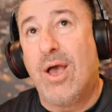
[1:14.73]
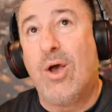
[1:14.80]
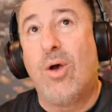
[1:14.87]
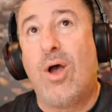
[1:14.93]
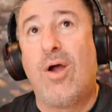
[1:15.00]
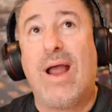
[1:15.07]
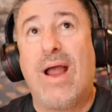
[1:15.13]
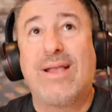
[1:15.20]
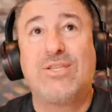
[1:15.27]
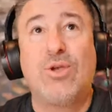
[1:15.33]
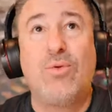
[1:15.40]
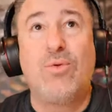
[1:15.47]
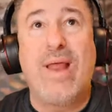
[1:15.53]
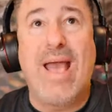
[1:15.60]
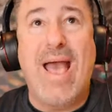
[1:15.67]
There we
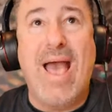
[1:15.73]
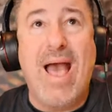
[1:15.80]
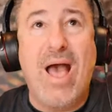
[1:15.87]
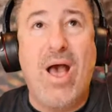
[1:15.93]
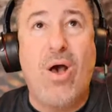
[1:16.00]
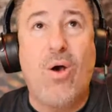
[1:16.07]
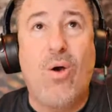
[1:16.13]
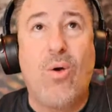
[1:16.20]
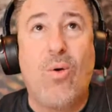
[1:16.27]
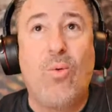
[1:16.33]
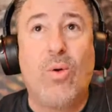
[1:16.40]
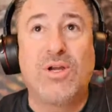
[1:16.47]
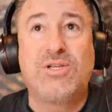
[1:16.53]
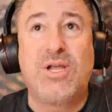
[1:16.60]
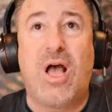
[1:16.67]
go. All right. So
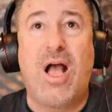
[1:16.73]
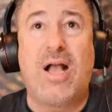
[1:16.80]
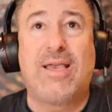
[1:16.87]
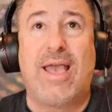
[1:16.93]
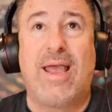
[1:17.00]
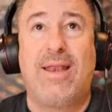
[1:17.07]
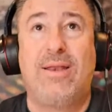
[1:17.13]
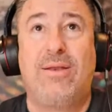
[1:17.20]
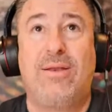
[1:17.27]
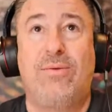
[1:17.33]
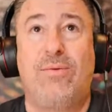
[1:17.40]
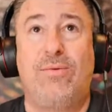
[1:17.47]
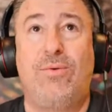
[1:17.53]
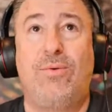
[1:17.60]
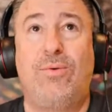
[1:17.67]
now we're
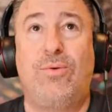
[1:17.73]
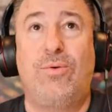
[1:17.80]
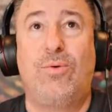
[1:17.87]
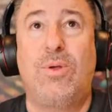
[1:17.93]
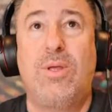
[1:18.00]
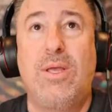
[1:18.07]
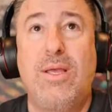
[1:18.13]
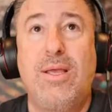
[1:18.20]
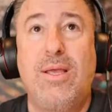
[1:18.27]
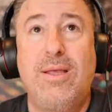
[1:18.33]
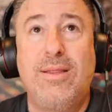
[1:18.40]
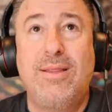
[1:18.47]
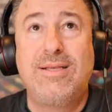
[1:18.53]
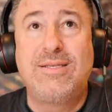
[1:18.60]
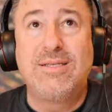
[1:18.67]
talking. Ooh,
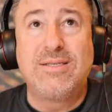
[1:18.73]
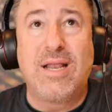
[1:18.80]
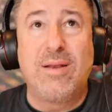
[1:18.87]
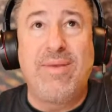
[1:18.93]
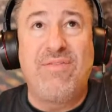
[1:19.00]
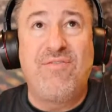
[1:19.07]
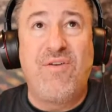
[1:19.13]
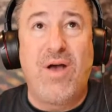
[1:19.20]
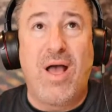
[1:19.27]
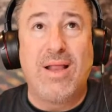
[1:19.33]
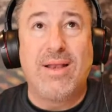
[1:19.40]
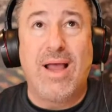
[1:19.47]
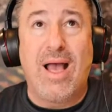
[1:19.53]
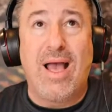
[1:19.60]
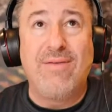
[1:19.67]
this is going to be
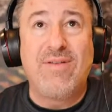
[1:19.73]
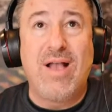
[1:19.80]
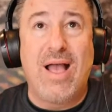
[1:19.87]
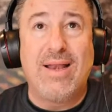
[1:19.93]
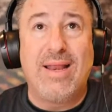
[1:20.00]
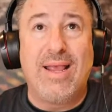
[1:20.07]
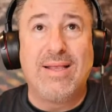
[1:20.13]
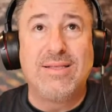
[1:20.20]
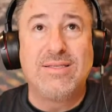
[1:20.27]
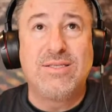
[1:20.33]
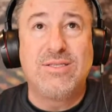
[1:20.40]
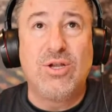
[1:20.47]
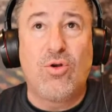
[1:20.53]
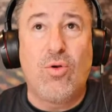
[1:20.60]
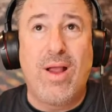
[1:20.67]
fun. I've got
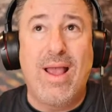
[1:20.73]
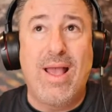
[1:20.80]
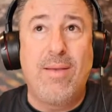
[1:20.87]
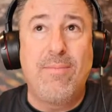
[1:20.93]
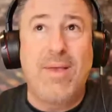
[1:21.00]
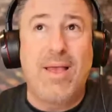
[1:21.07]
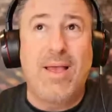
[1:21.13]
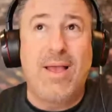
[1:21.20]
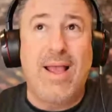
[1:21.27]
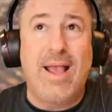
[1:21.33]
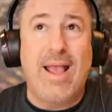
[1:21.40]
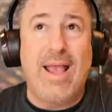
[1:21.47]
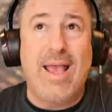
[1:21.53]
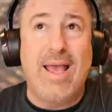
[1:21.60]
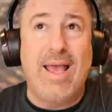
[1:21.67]
Instagram
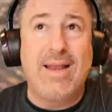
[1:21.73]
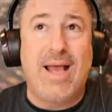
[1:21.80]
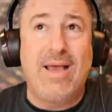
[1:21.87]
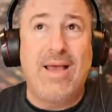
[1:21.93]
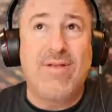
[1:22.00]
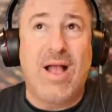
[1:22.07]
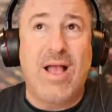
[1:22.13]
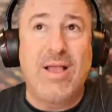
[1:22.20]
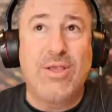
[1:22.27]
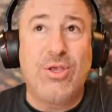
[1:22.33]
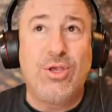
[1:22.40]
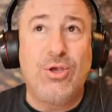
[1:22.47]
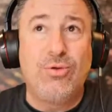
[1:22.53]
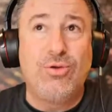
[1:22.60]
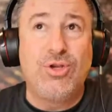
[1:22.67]
and I've got
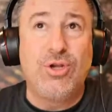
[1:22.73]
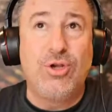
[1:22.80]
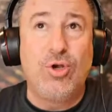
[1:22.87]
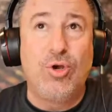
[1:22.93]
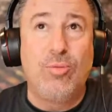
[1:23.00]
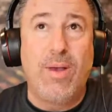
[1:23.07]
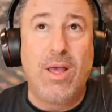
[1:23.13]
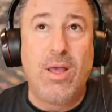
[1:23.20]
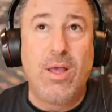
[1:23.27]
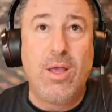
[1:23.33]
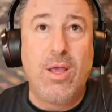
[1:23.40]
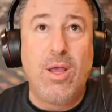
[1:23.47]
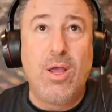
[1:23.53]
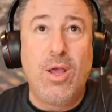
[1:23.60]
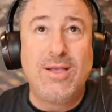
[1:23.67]
YouTube
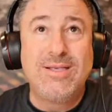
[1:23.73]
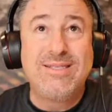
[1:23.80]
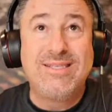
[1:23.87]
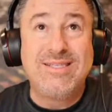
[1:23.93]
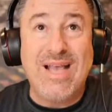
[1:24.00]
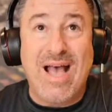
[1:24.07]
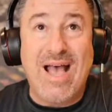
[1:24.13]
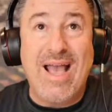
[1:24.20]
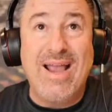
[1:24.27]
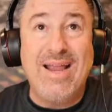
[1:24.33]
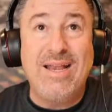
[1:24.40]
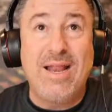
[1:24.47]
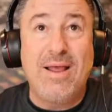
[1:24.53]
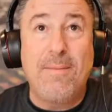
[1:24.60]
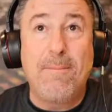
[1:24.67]

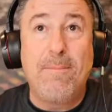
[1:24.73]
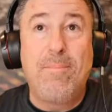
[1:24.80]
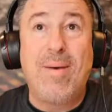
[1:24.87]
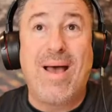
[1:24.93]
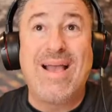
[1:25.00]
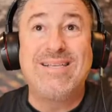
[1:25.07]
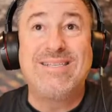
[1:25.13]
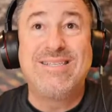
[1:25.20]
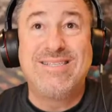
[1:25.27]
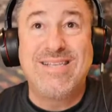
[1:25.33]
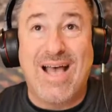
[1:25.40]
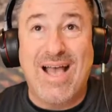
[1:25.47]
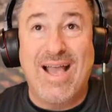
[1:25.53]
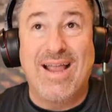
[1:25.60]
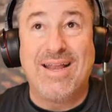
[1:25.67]
side by
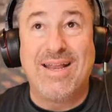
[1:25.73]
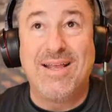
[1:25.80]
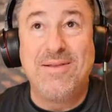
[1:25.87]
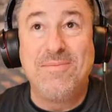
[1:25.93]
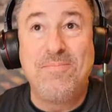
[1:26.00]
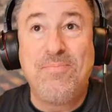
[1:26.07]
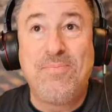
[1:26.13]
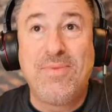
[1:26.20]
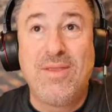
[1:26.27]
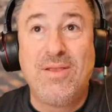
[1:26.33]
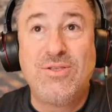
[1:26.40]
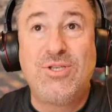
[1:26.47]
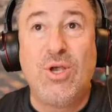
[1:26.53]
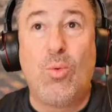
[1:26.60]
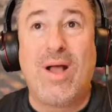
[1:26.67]
side. So,
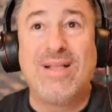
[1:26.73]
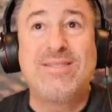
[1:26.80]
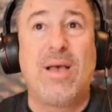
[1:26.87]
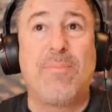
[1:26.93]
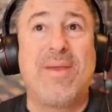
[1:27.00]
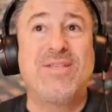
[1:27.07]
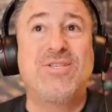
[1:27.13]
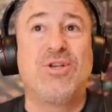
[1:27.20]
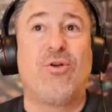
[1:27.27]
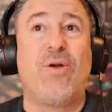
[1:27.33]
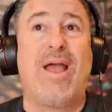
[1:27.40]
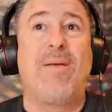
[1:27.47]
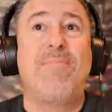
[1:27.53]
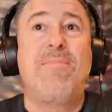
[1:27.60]
what's up, Instagram?